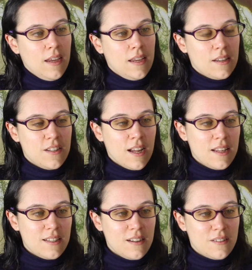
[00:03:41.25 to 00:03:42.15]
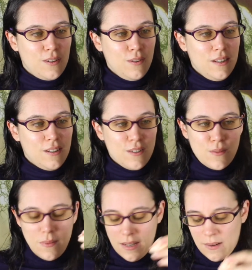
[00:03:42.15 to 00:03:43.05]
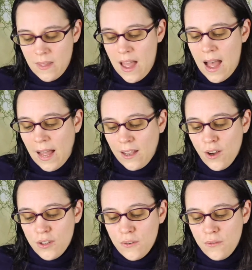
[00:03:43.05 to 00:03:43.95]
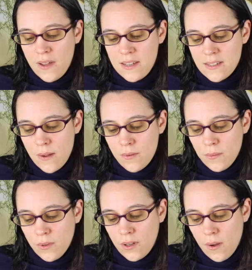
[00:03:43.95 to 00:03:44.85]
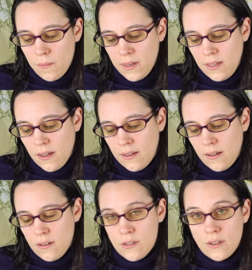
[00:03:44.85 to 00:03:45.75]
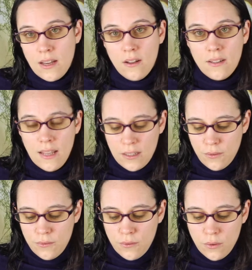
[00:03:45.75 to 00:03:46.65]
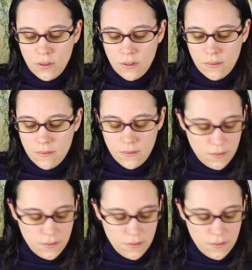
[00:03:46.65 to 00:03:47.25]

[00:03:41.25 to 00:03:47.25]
and she has a cute little smile. I got the face up from the company, and I also got like the full